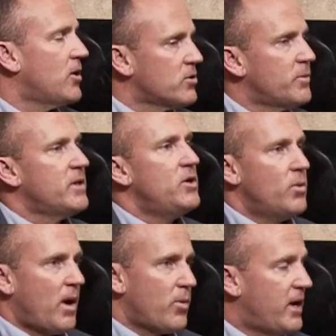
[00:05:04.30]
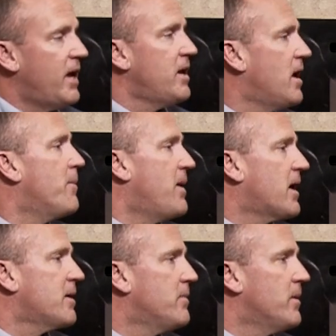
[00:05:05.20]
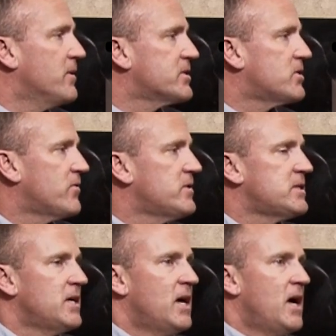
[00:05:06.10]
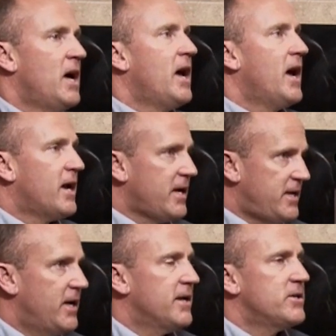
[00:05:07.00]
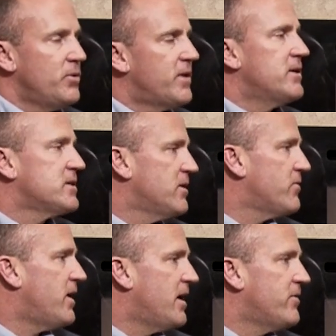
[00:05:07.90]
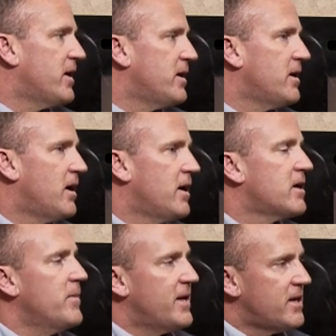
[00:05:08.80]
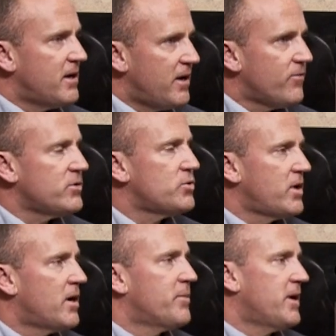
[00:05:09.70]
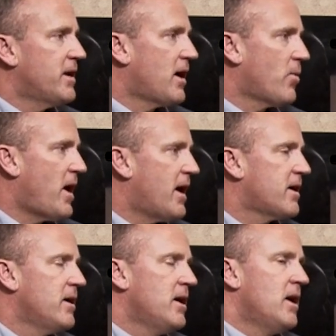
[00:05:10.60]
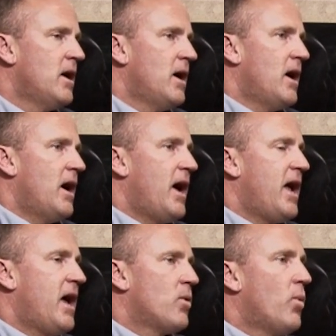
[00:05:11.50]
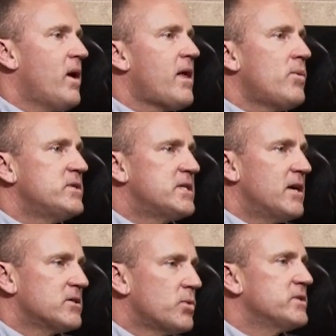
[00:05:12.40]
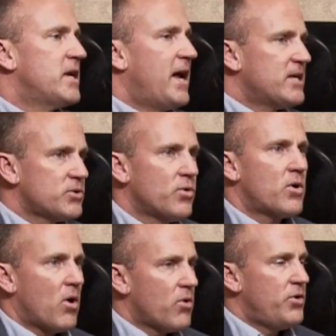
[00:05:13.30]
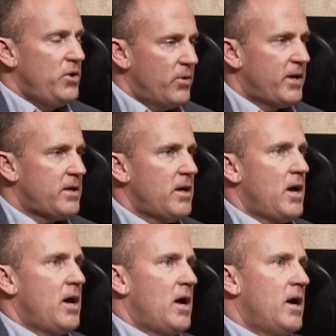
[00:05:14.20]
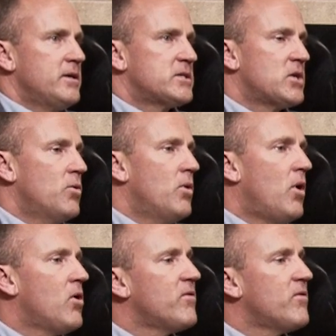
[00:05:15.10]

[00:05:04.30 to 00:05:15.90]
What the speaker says: I ultimately knew I would end up back in public service. And I did. In 2005, I commanded an infantry company in Iraq. And while I was there, so it was a National Guard unit, so